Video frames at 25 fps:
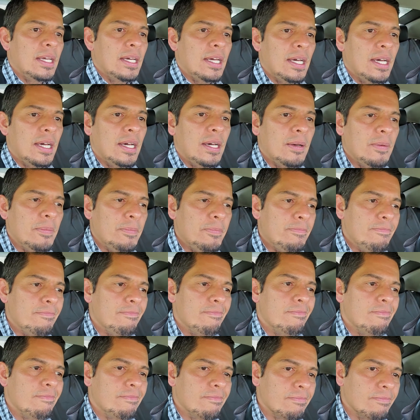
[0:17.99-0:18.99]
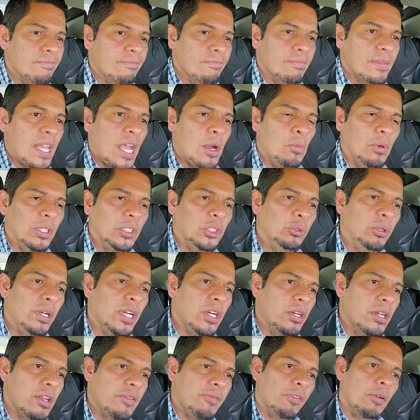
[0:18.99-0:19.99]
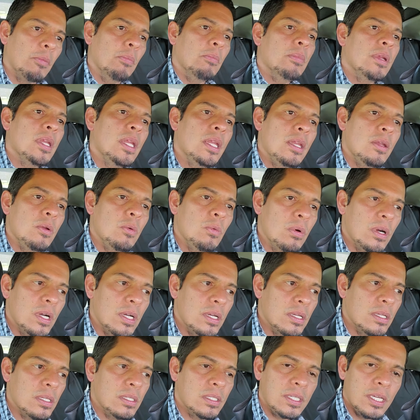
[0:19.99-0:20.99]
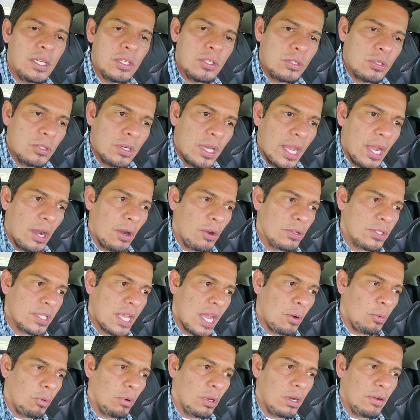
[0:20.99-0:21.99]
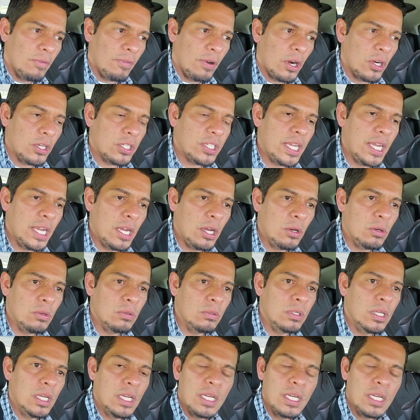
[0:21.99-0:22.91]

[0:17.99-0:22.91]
And what triggered it for me was yesterday I was at our town